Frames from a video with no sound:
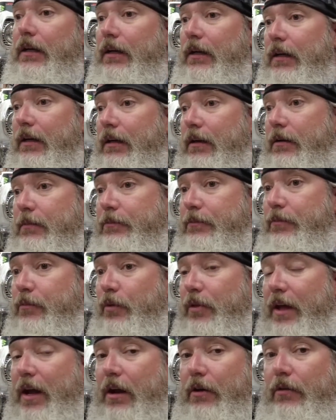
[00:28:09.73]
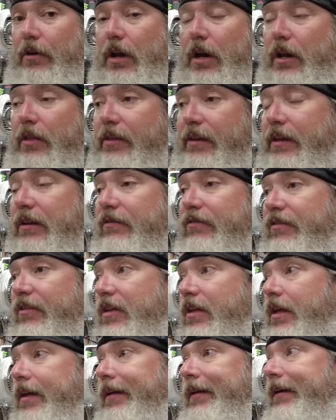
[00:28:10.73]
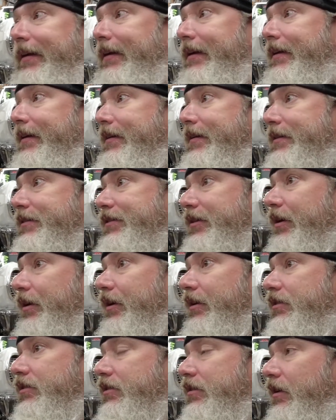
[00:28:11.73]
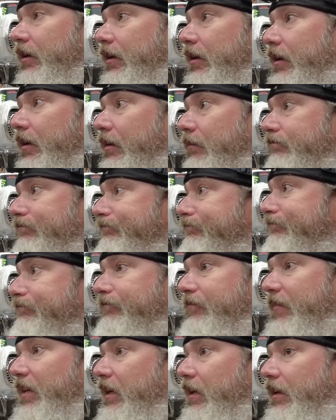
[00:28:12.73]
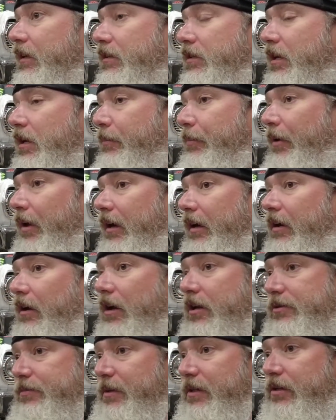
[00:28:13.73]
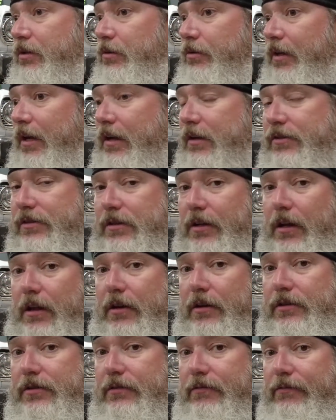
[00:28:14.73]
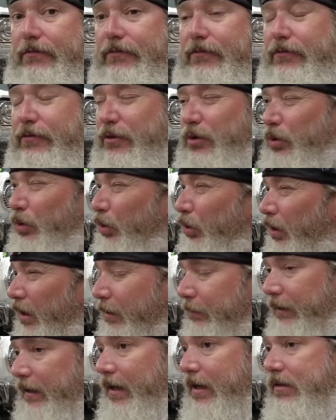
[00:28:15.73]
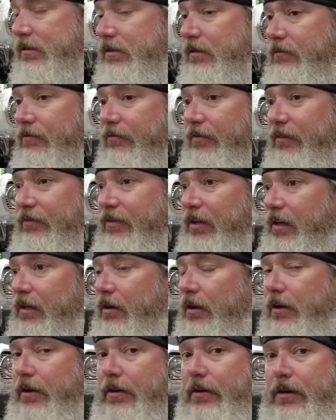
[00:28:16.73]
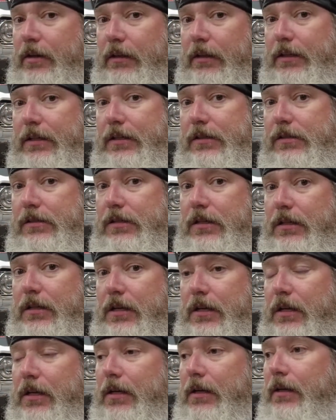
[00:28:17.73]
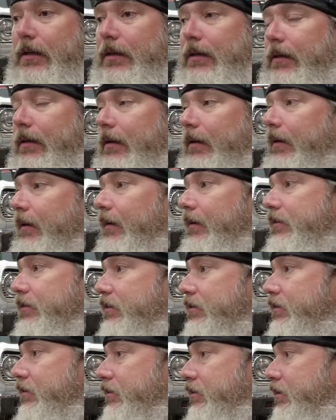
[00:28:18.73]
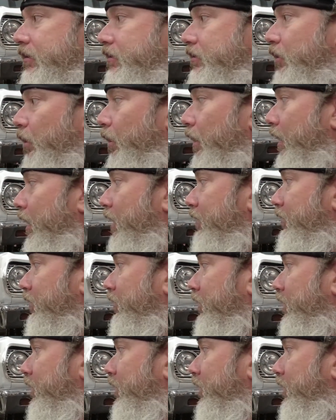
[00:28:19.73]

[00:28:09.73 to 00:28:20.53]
um, without running the event. So it's, um, it's it probably cost me two thousand dollars in fuel. I'm guessing fifteen hundred at least. Uh, just just don't have